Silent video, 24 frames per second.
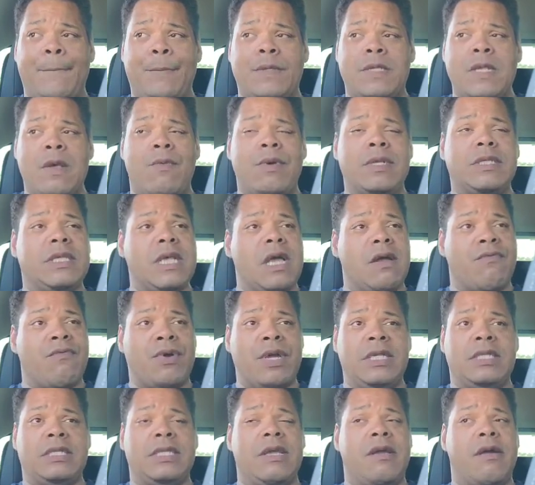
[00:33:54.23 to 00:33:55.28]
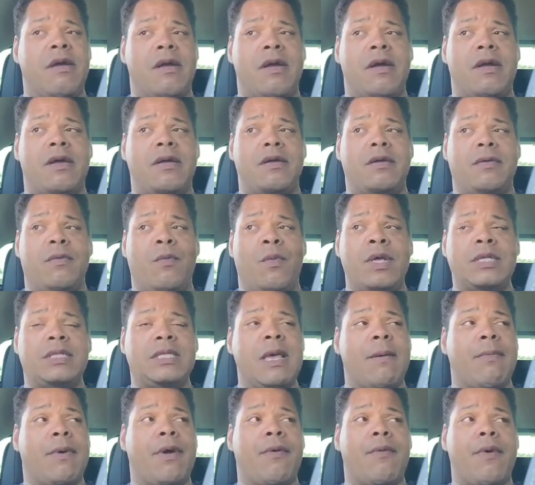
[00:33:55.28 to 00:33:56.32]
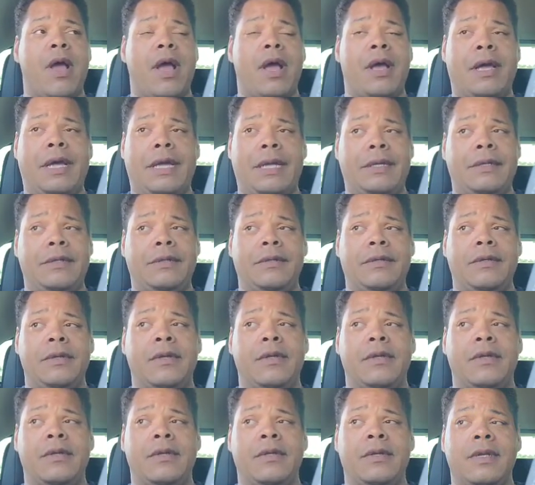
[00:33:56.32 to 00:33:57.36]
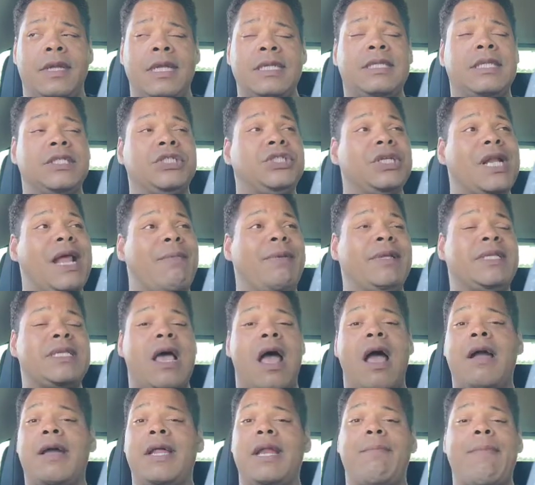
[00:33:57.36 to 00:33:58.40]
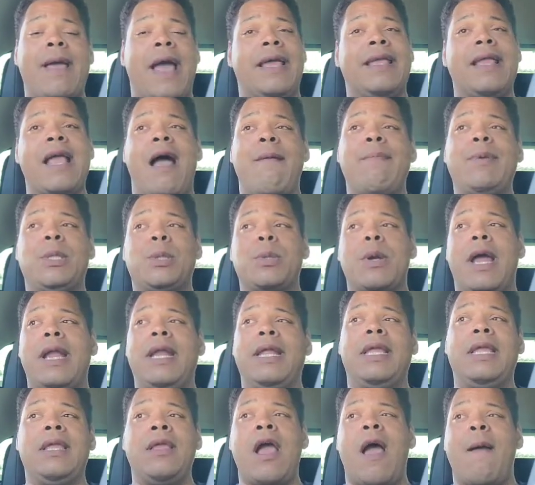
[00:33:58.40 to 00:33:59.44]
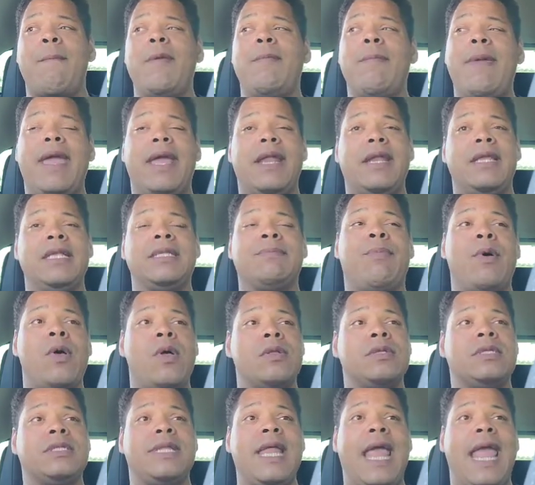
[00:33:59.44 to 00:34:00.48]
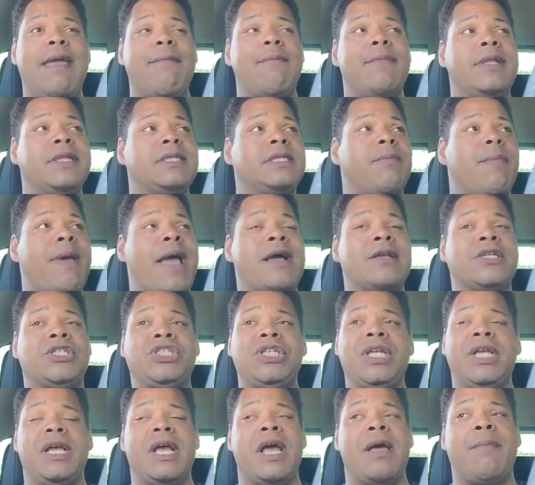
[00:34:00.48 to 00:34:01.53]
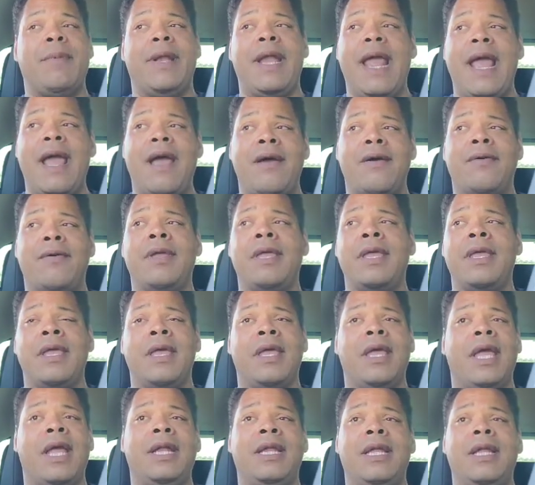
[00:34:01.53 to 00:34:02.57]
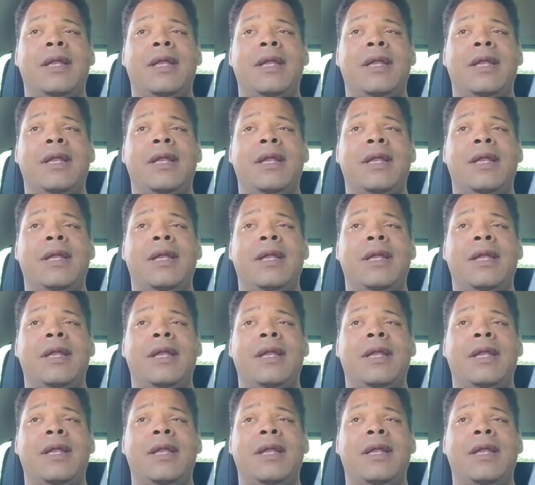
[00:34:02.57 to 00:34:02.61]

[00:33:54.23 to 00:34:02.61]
So what's up, Reese girl? What's up, Karan? This is the shit I be talking about. Y'all be making these bold statements about shit coming out, and